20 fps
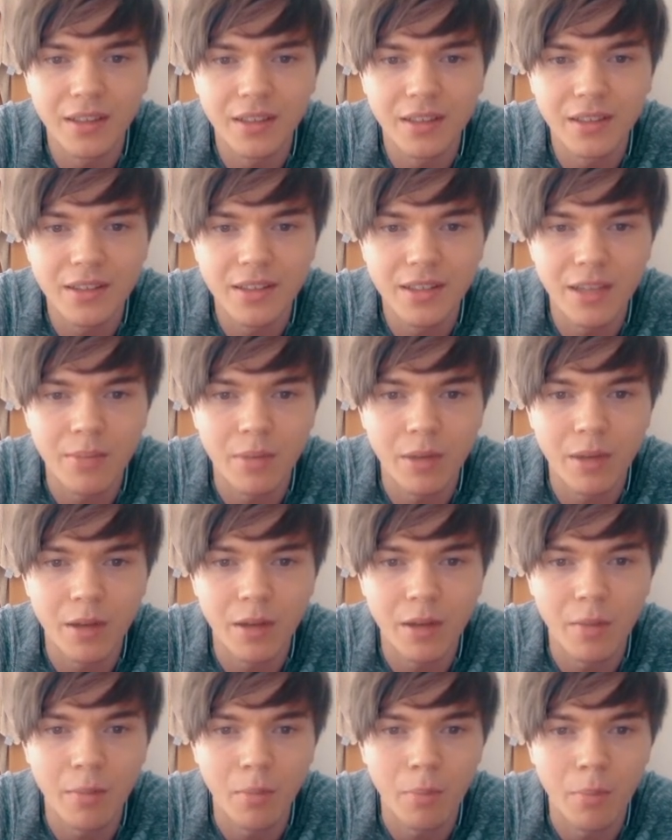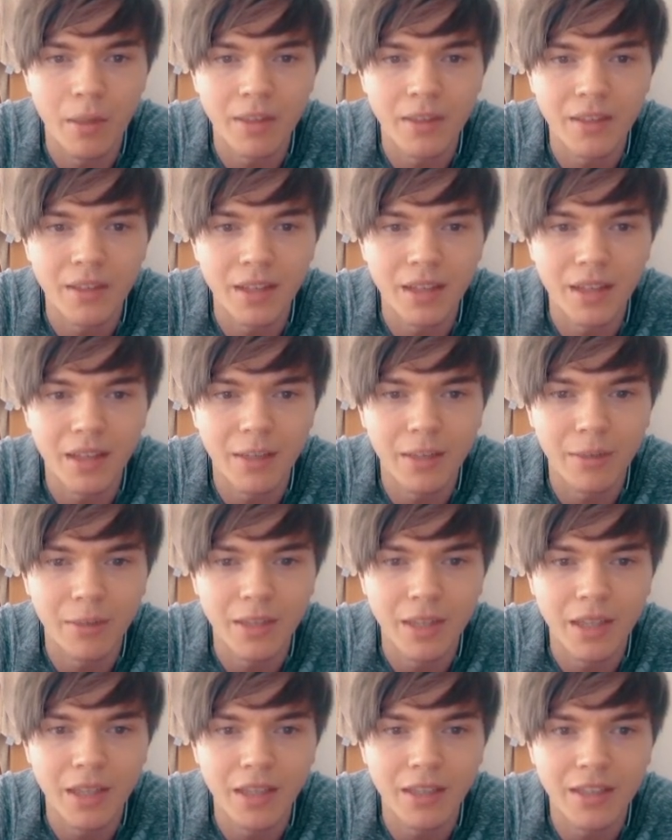some
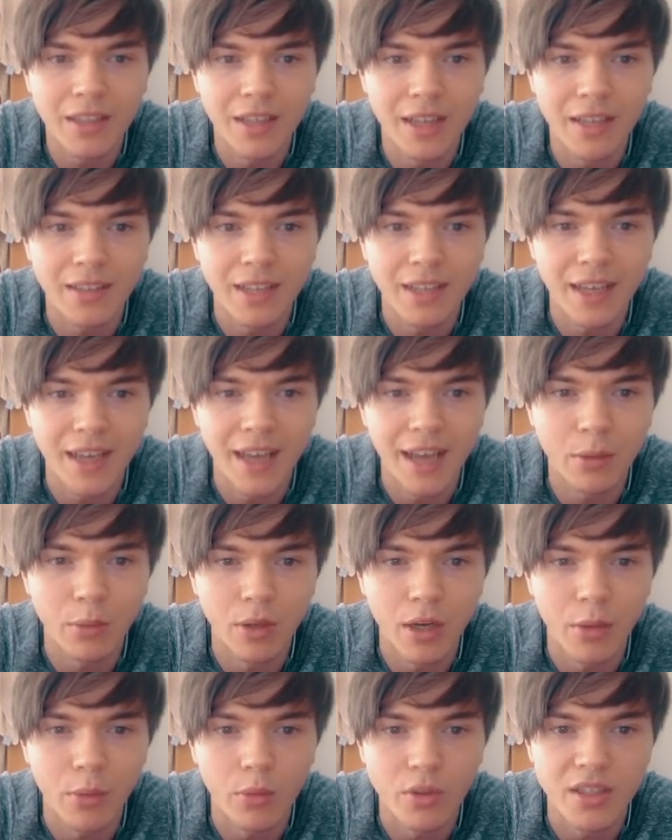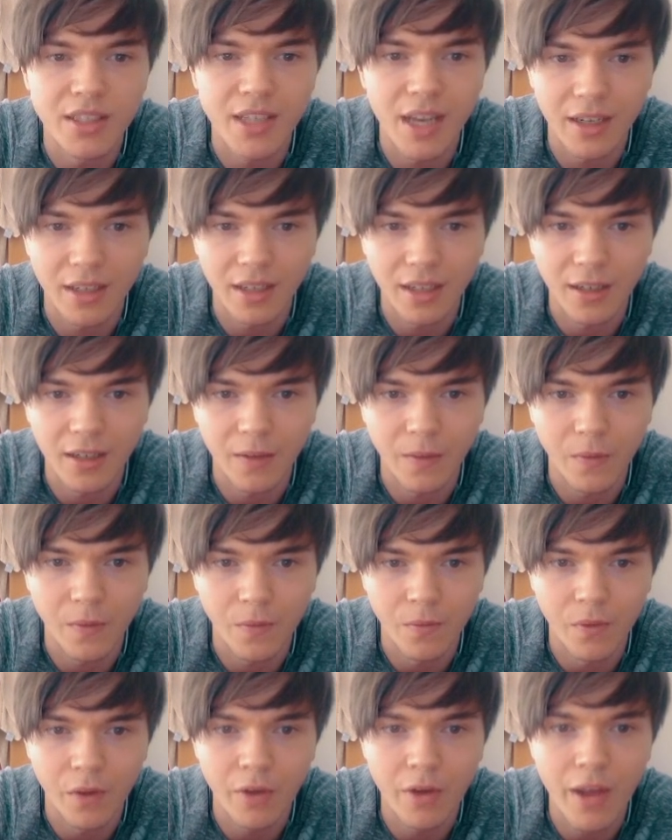mentality as I had when I was younger.
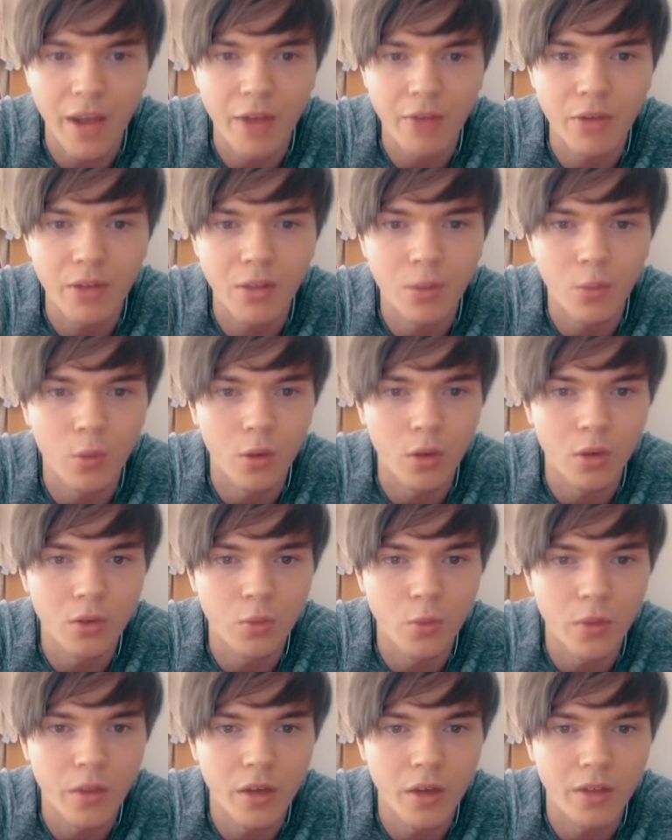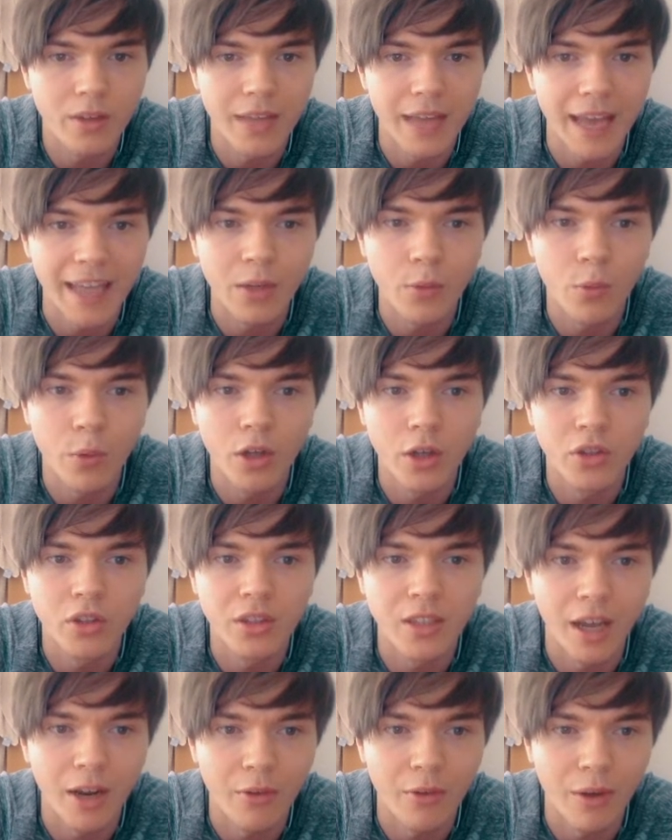Very angry at the world without anywhere to
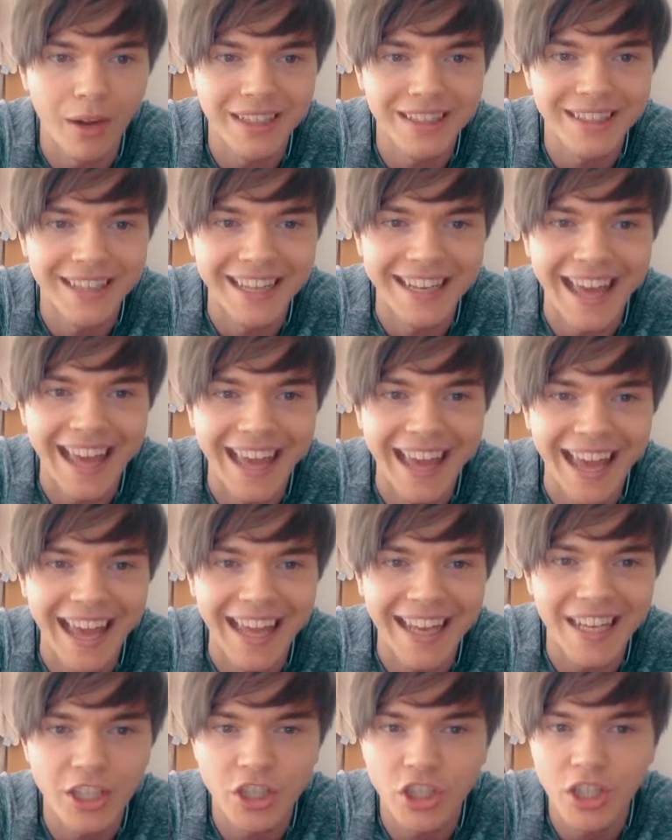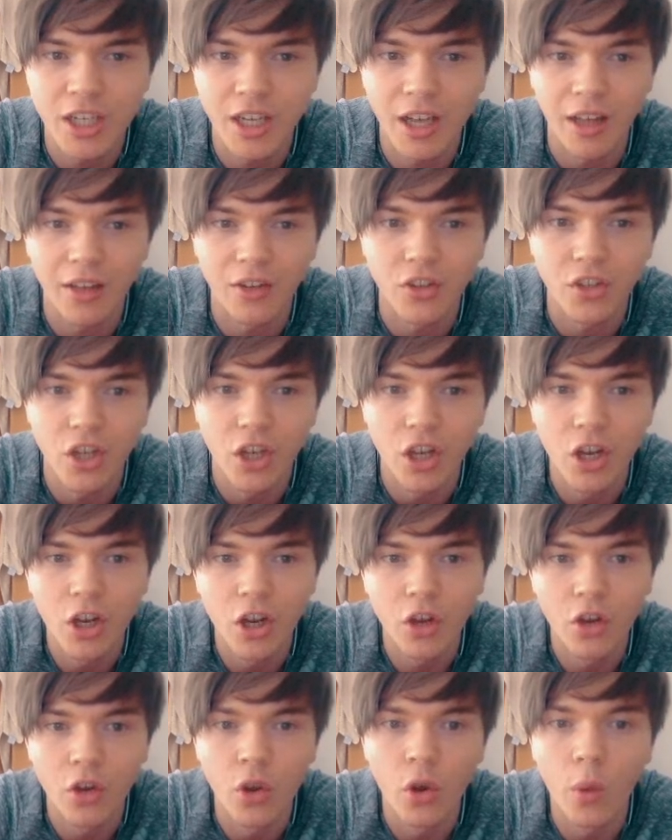direct that energy and
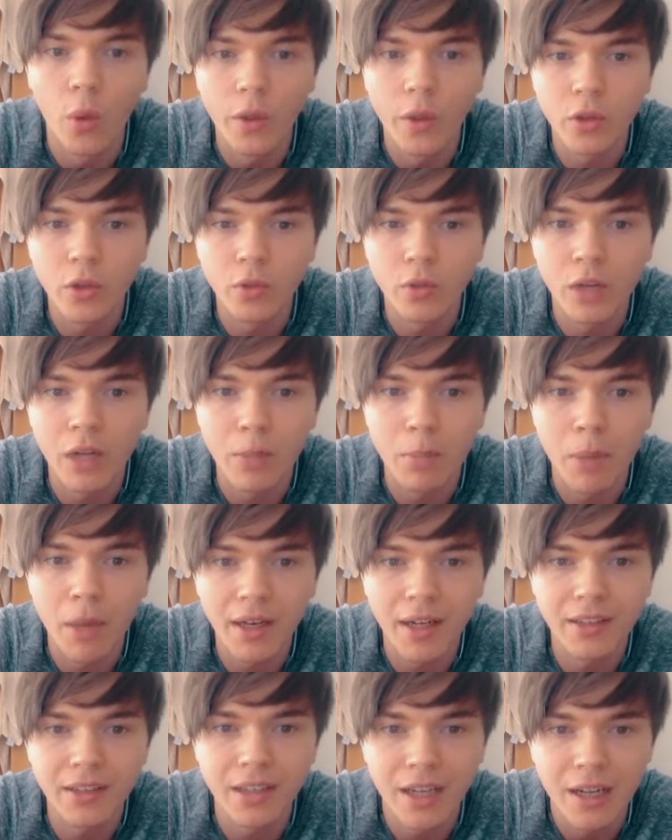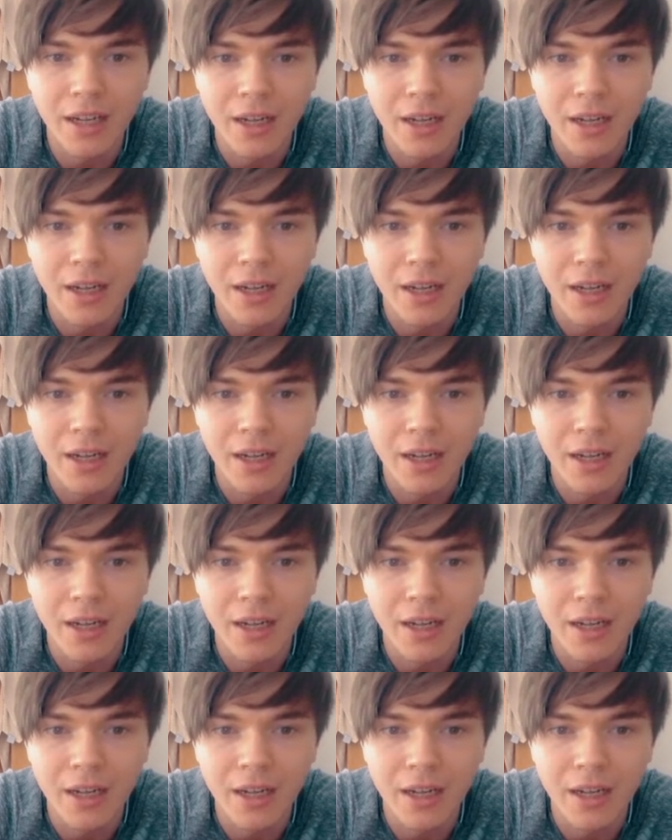nowhere to really pin it.